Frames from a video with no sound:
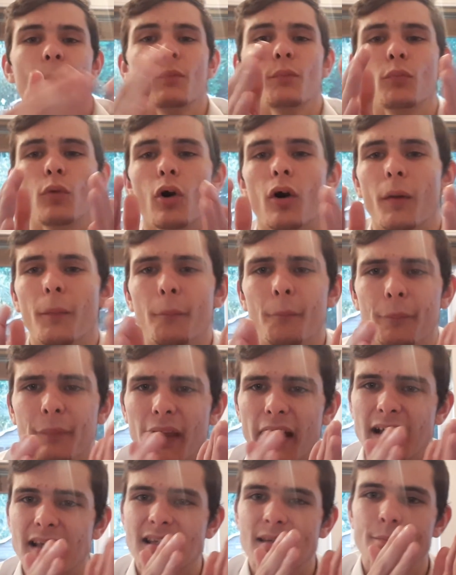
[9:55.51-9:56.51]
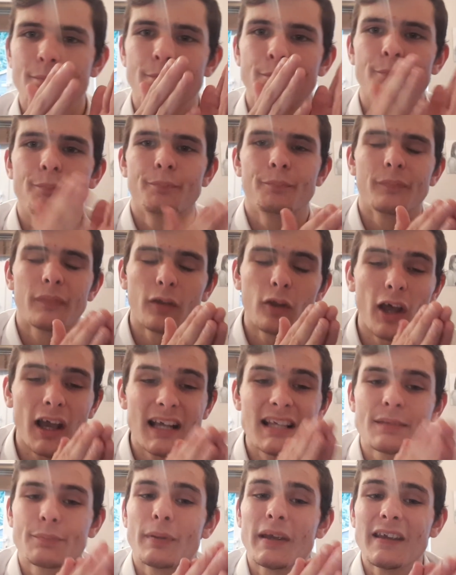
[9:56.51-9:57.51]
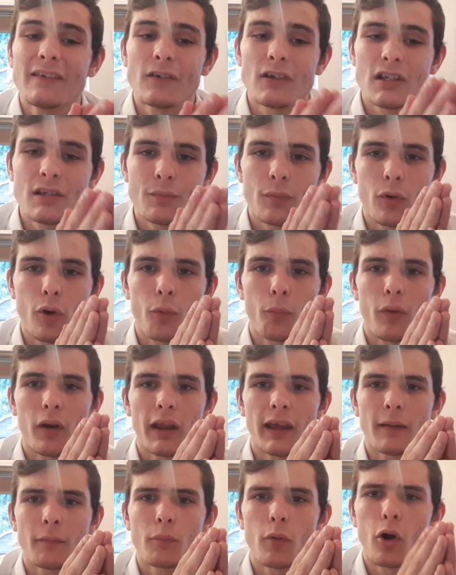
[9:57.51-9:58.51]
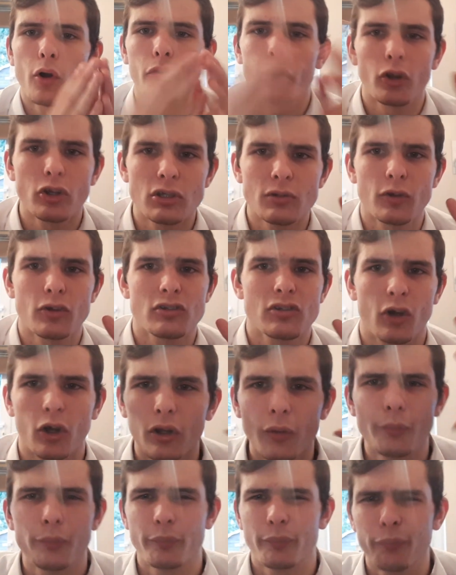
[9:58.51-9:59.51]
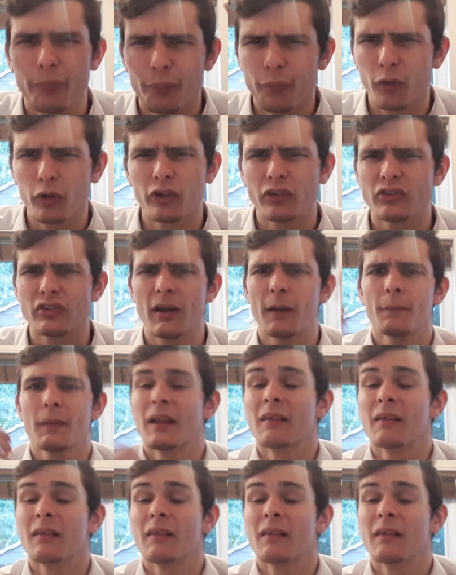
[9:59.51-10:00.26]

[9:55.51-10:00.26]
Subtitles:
more ex- not experience, but not more like more knowledge, because all the knowledge,